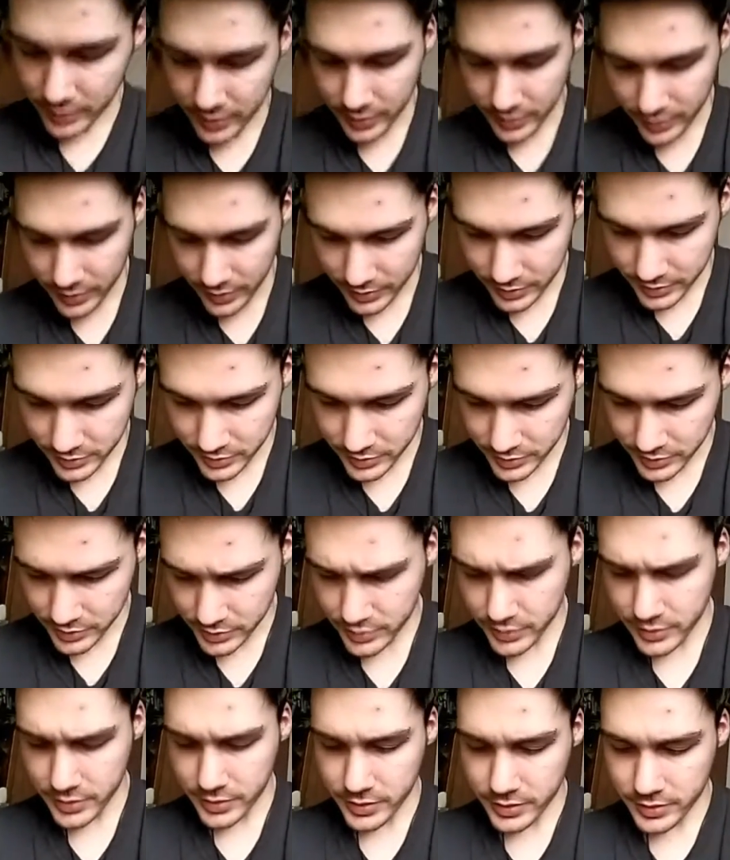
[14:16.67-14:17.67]
This is
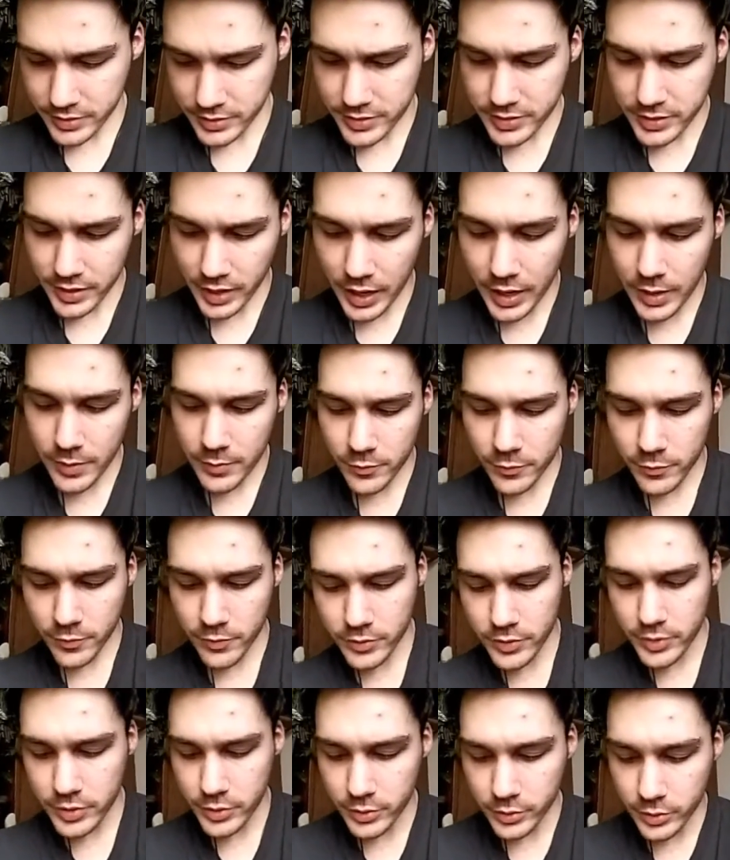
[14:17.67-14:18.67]
a time
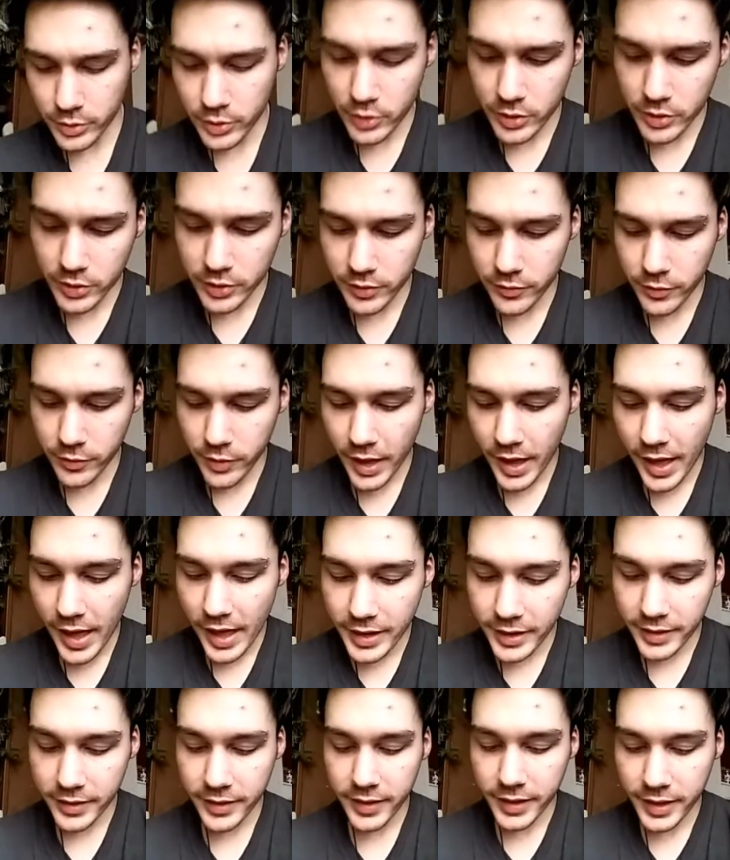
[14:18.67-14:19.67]
to look at
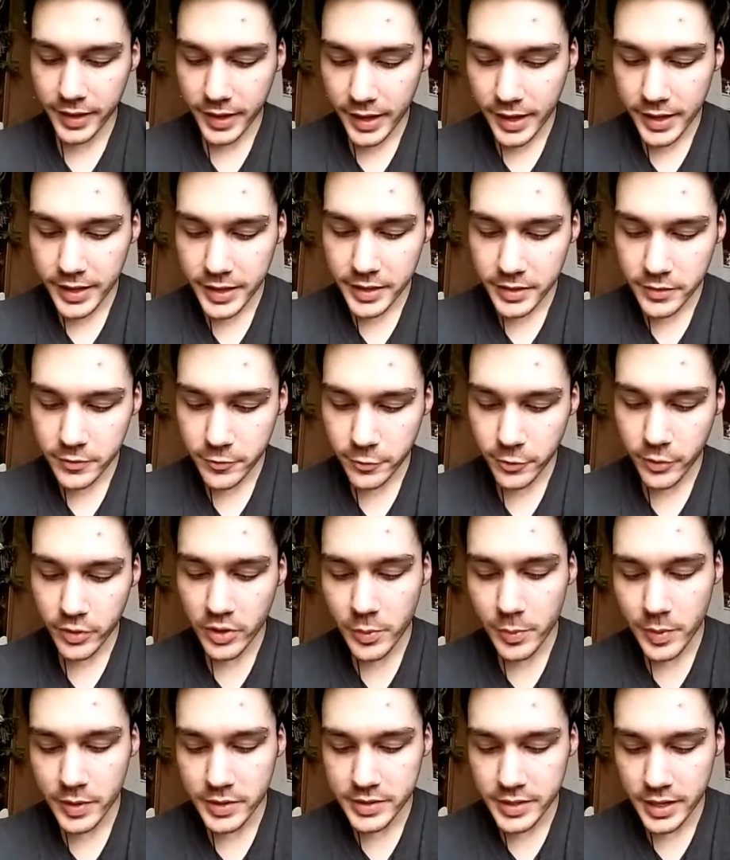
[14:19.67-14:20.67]
anything hidden for the
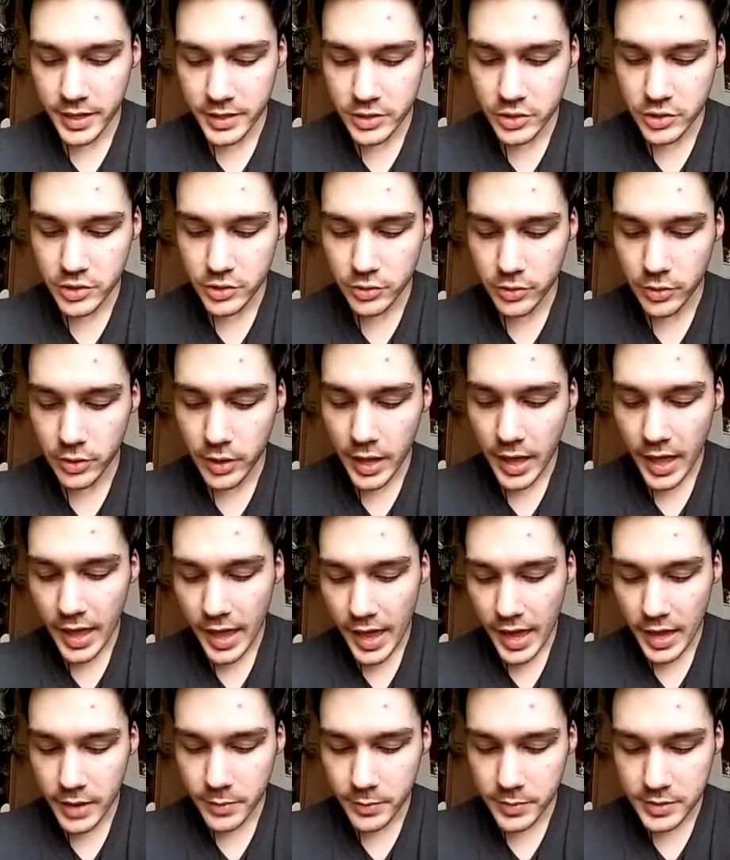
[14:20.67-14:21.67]
potential
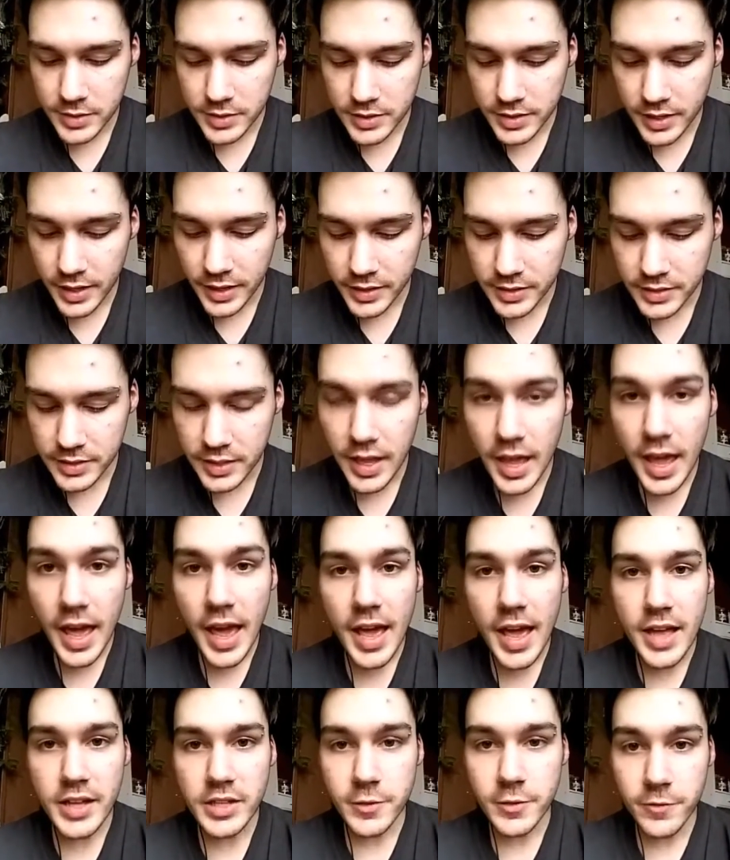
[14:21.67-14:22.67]
and mistakes
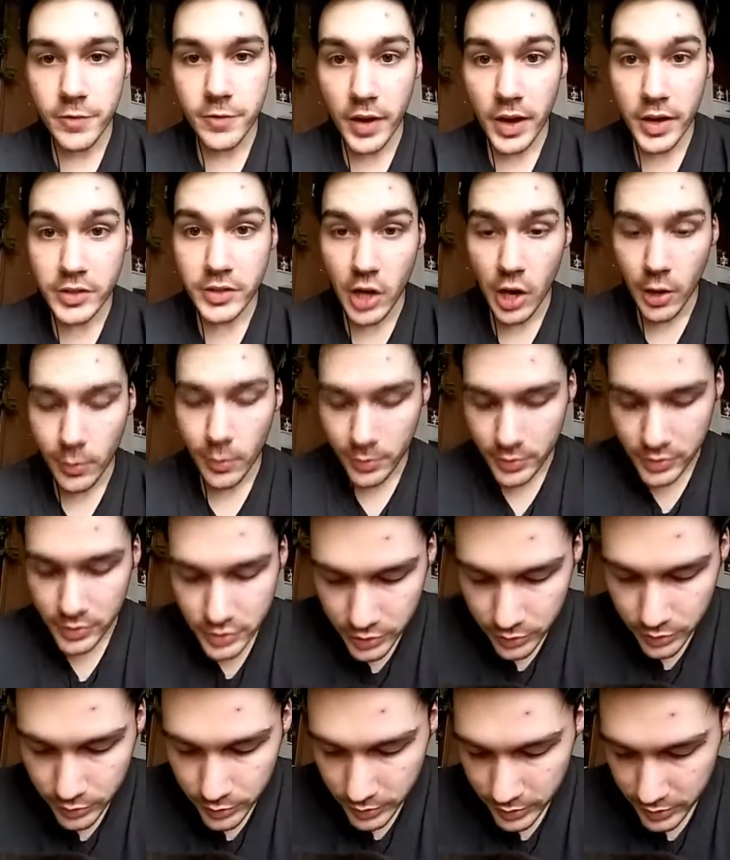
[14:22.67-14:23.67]
and to find
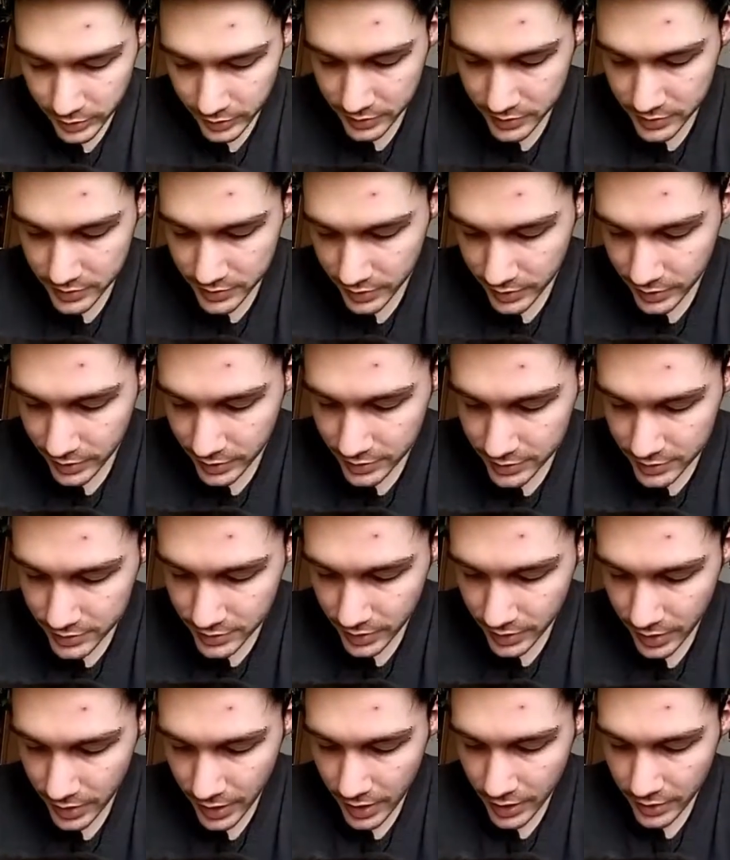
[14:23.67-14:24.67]
opportunities in it.
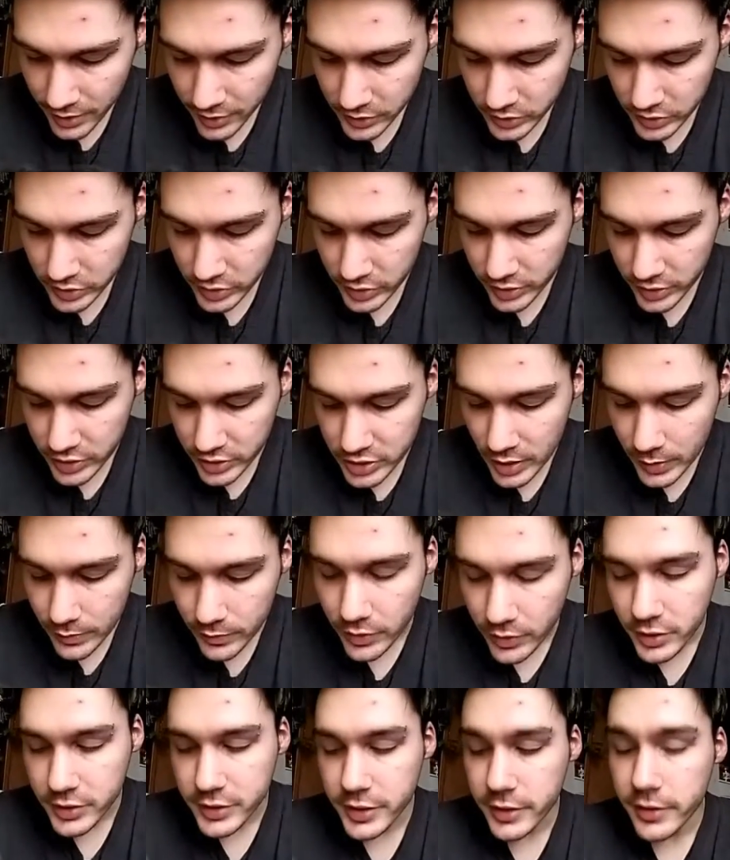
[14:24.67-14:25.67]
This is a good time
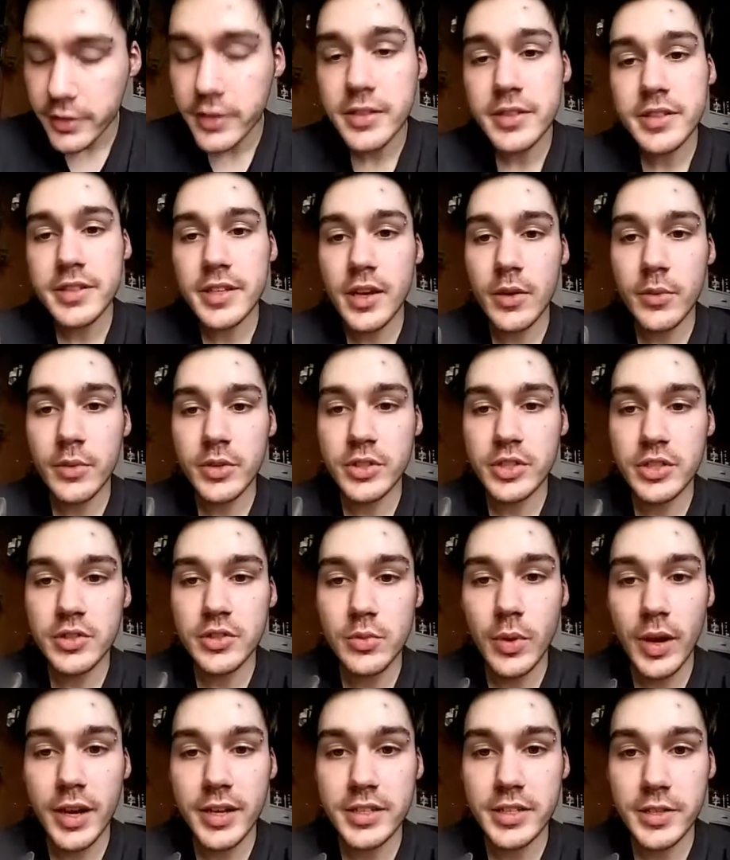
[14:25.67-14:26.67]
for clear insight, which is
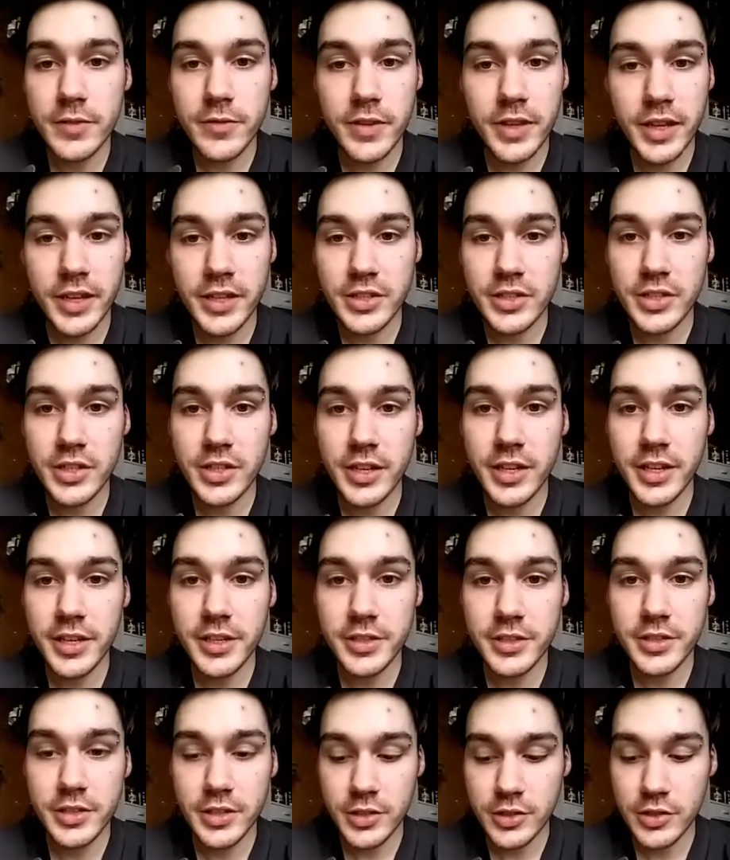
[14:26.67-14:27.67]
why divination
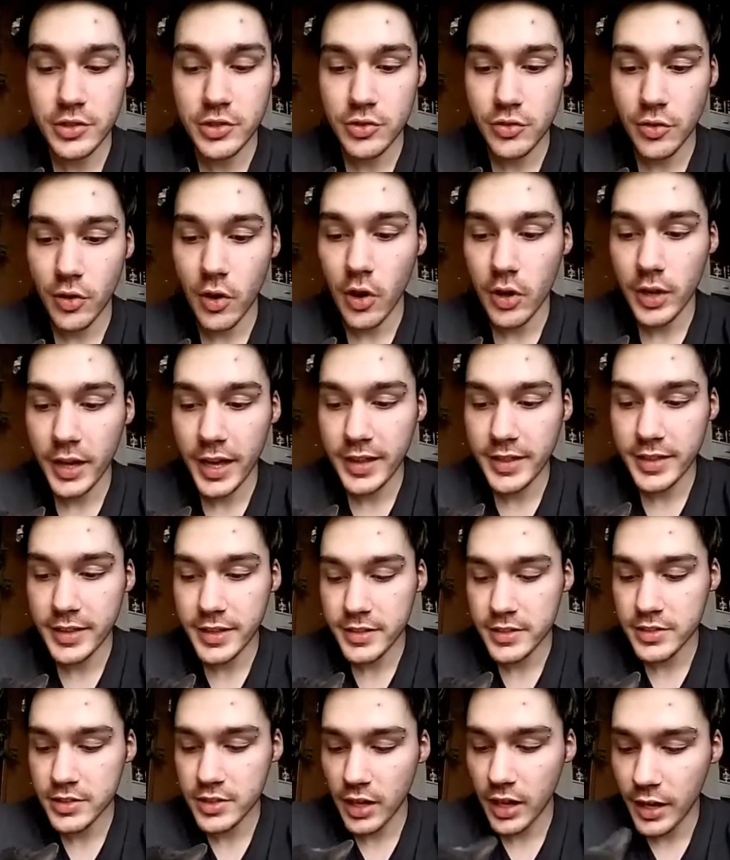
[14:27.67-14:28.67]
is strong at
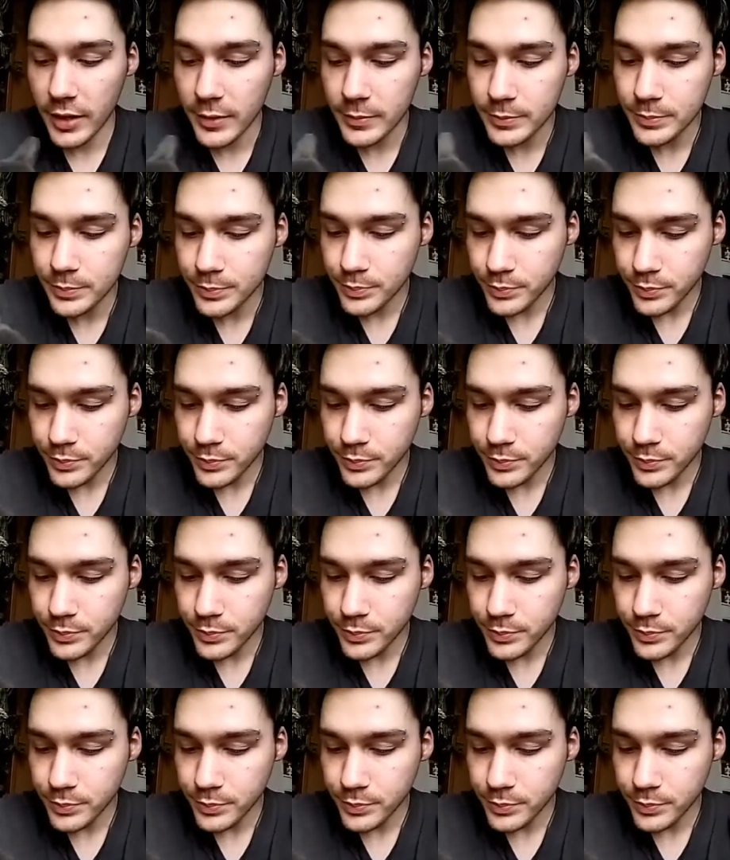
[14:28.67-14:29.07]
this time.